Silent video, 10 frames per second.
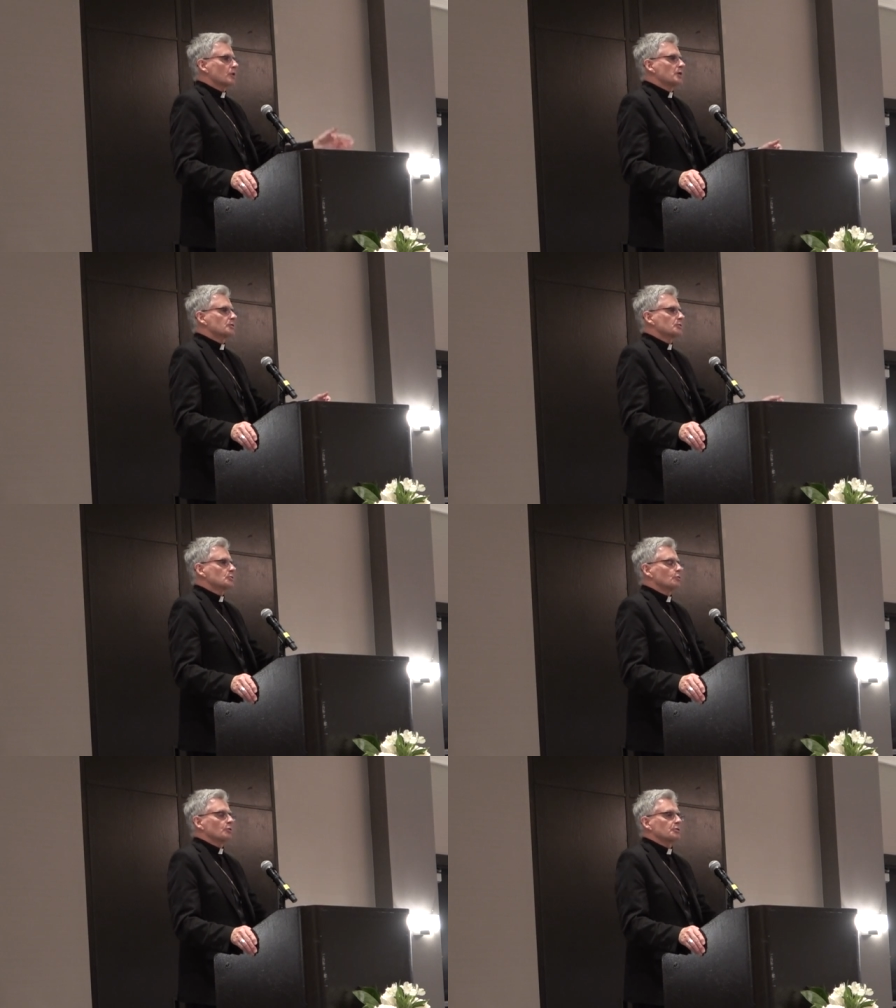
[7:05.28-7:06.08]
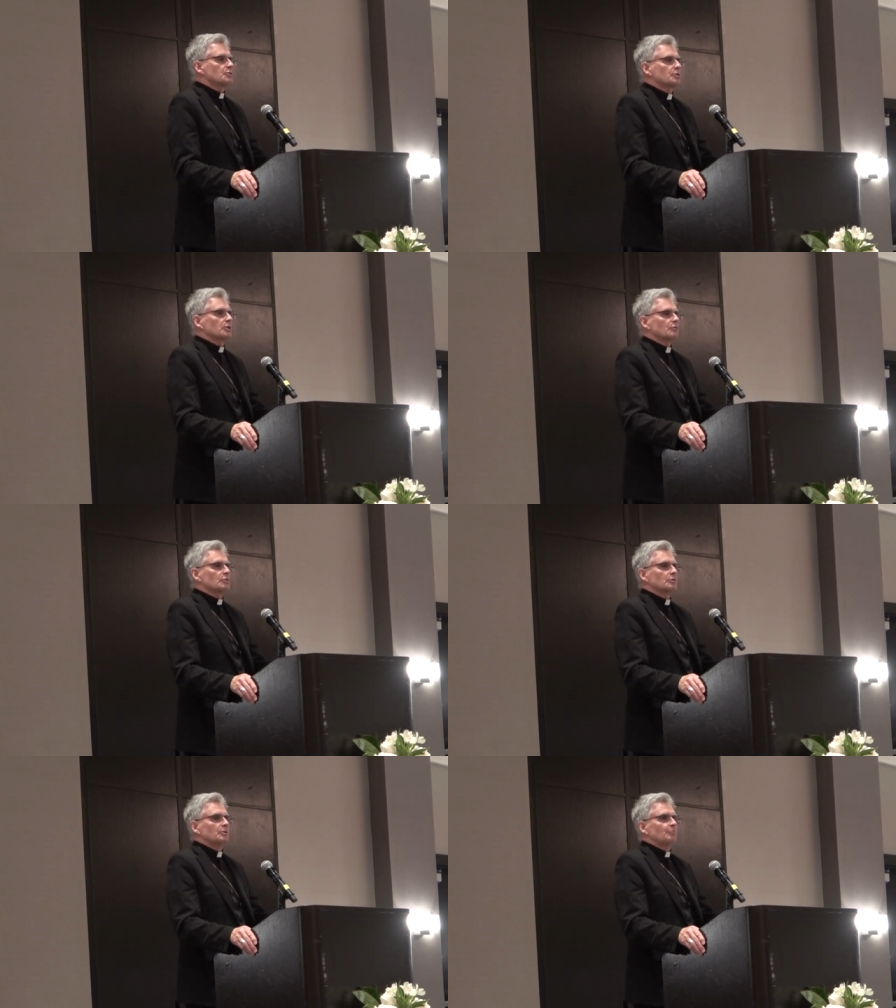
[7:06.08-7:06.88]
Christ as Lord and
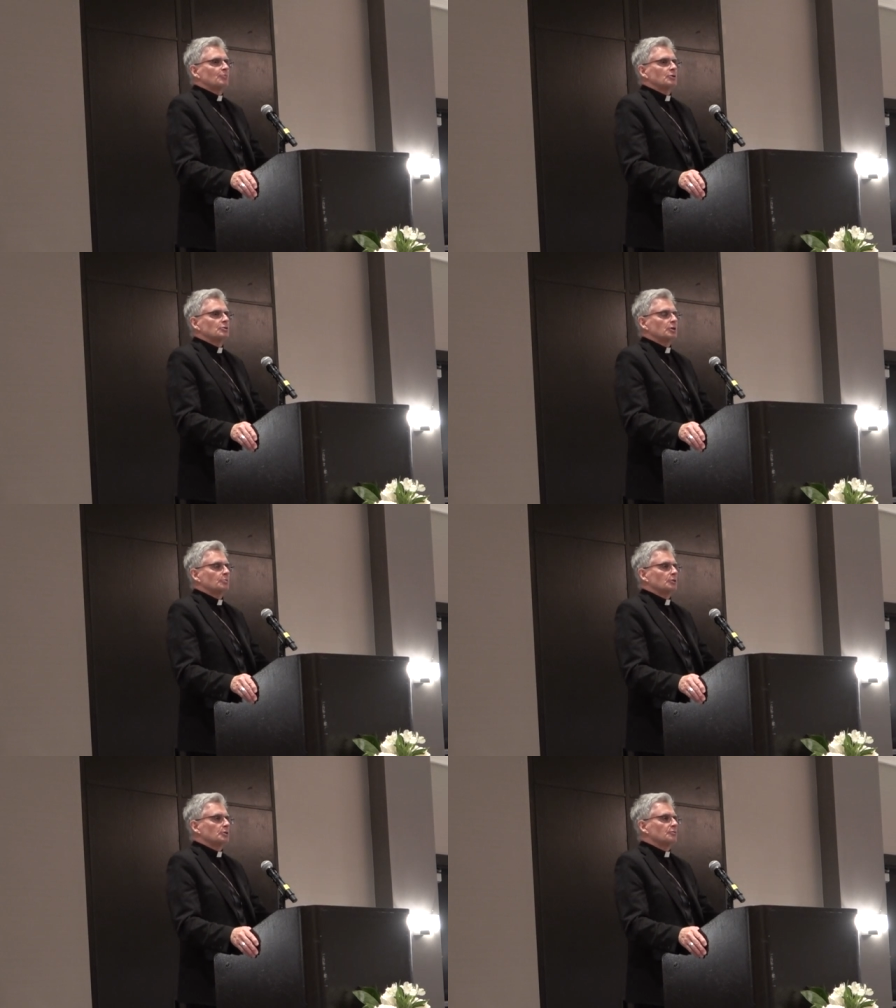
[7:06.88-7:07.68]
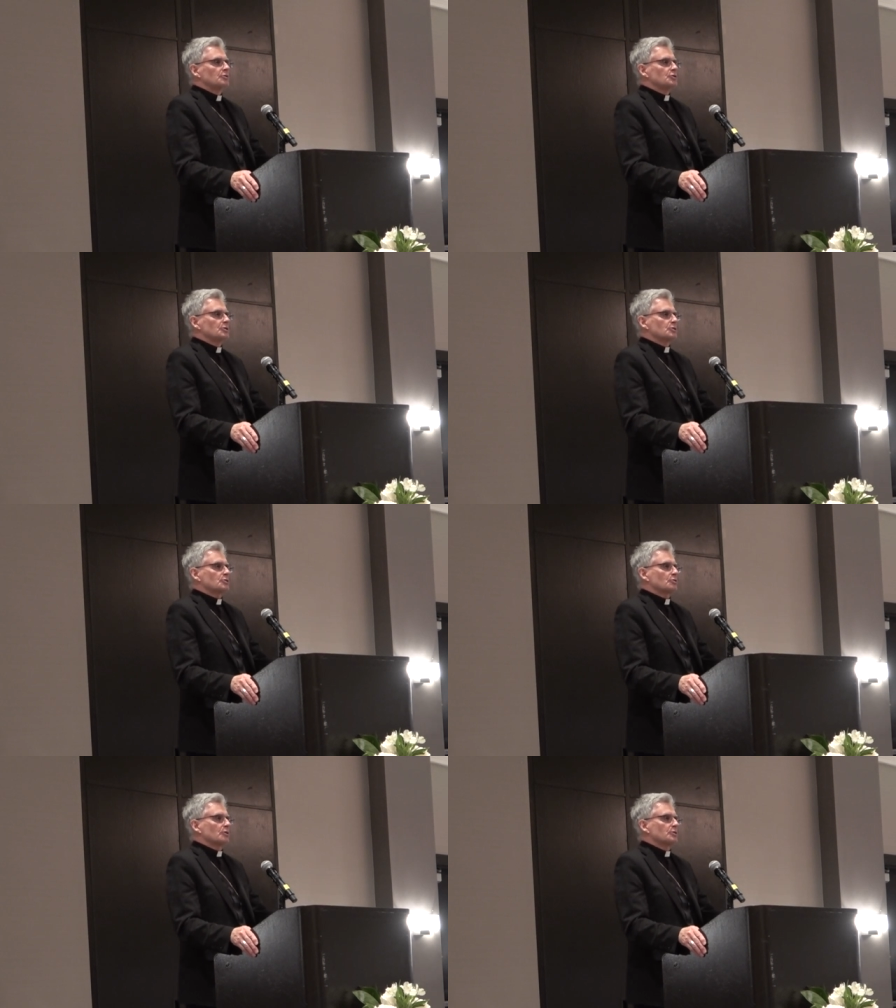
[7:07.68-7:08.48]
Savior? Do they believe in
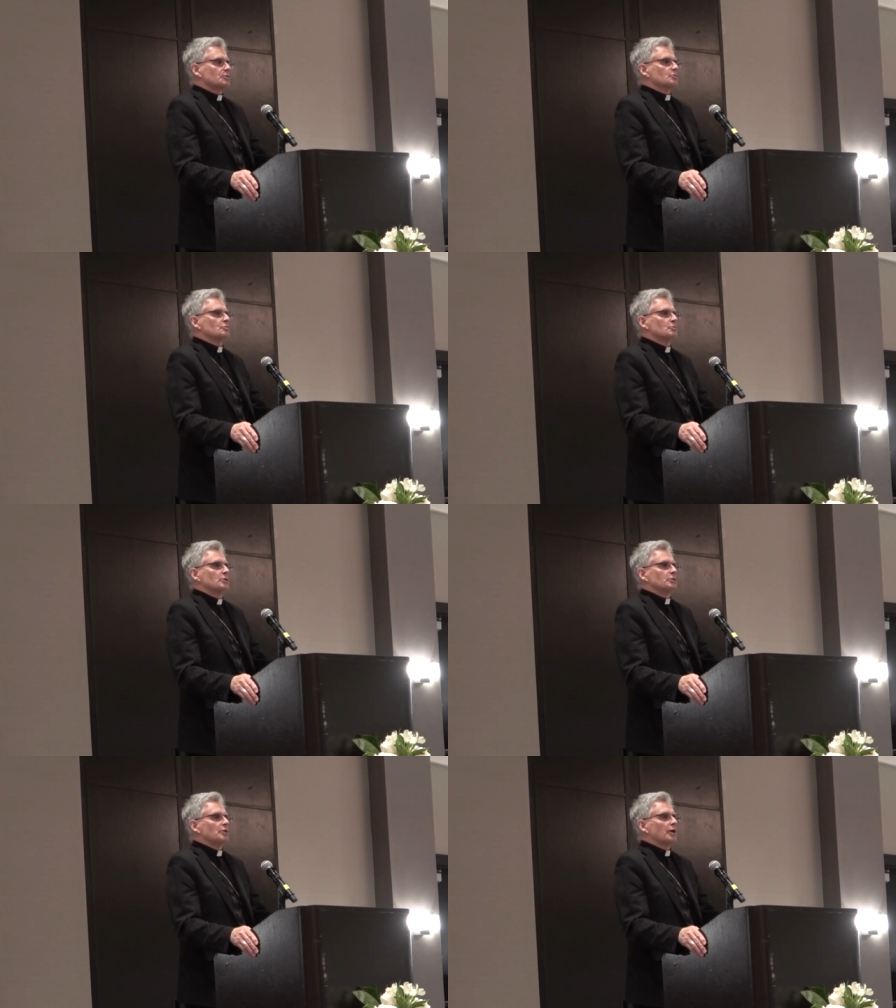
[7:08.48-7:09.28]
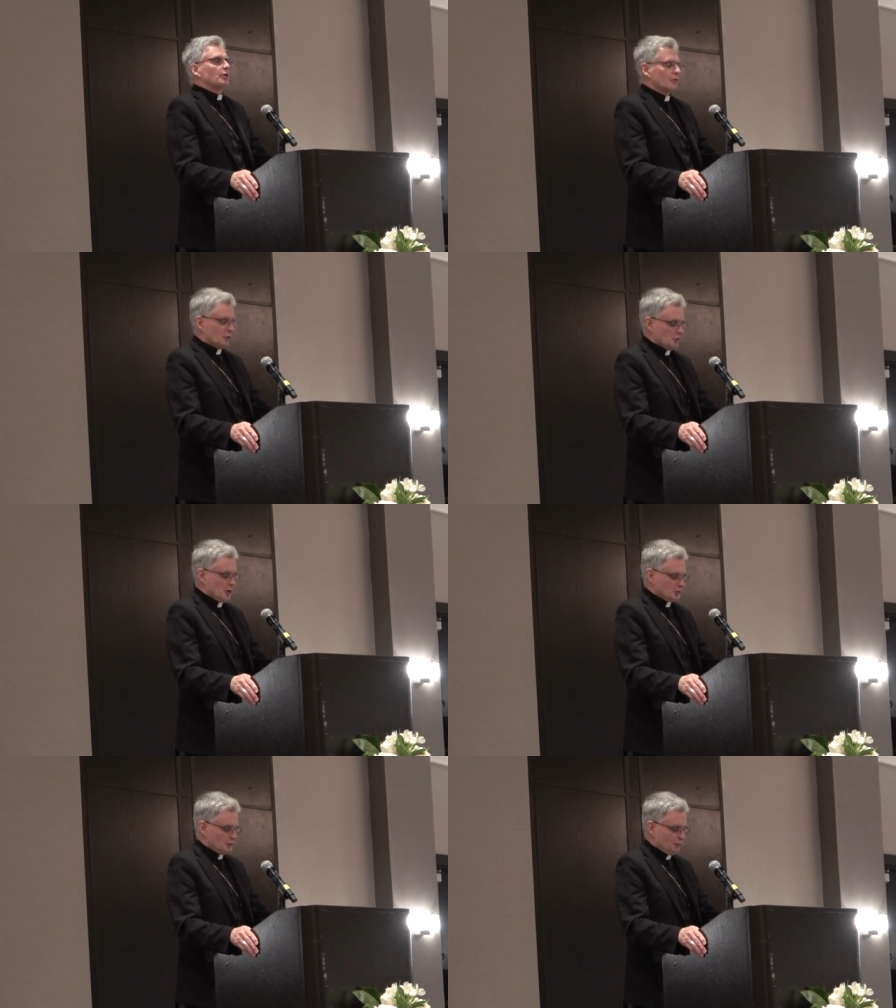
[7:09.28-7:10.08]
Jesus Christ who died on the
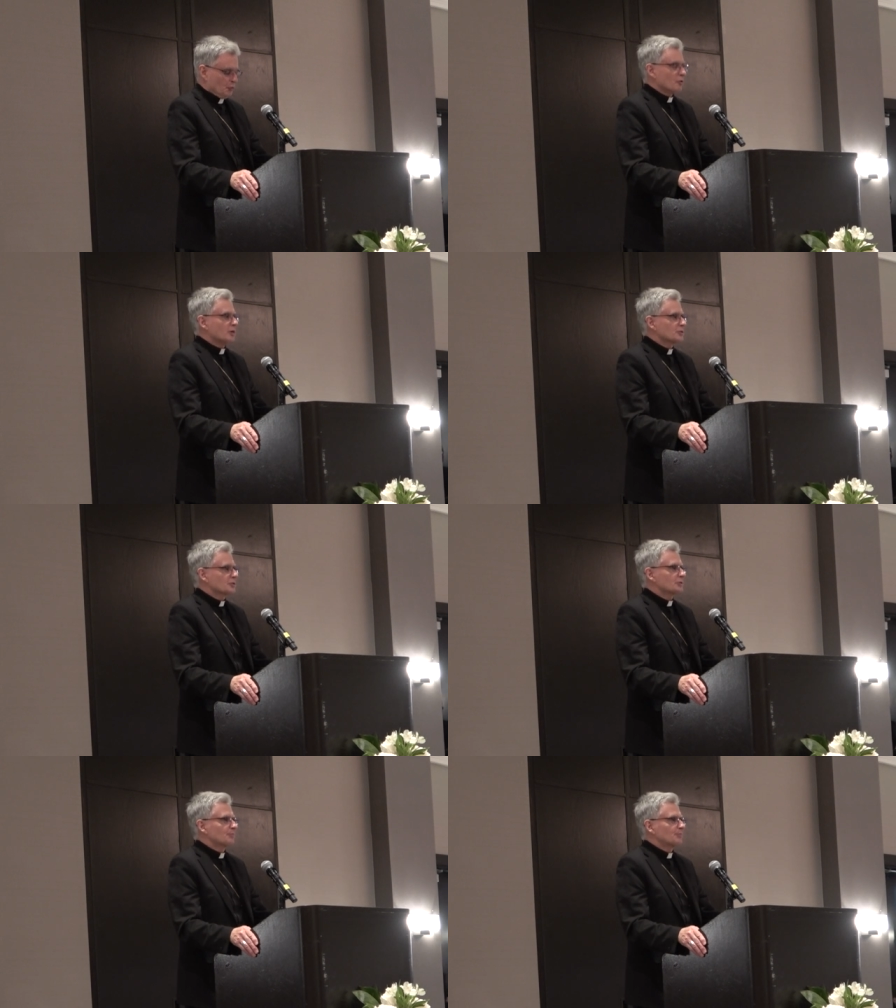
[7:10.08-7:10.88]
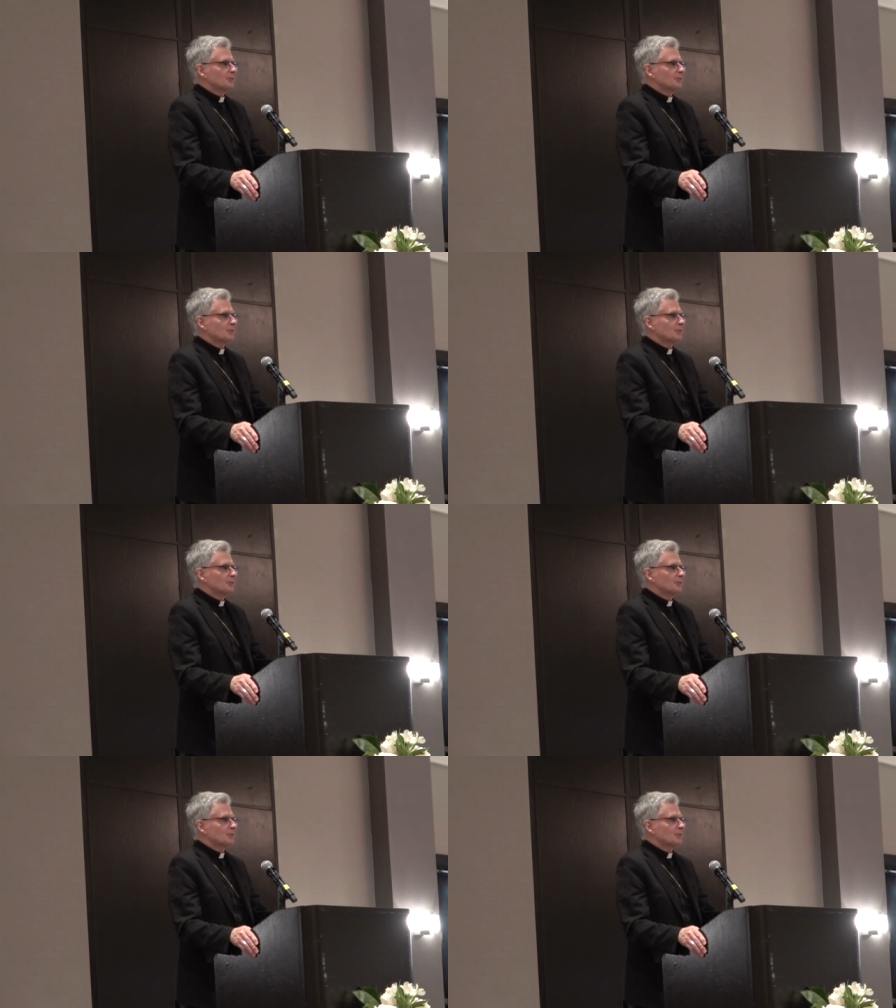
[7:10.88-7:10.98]
cross for us?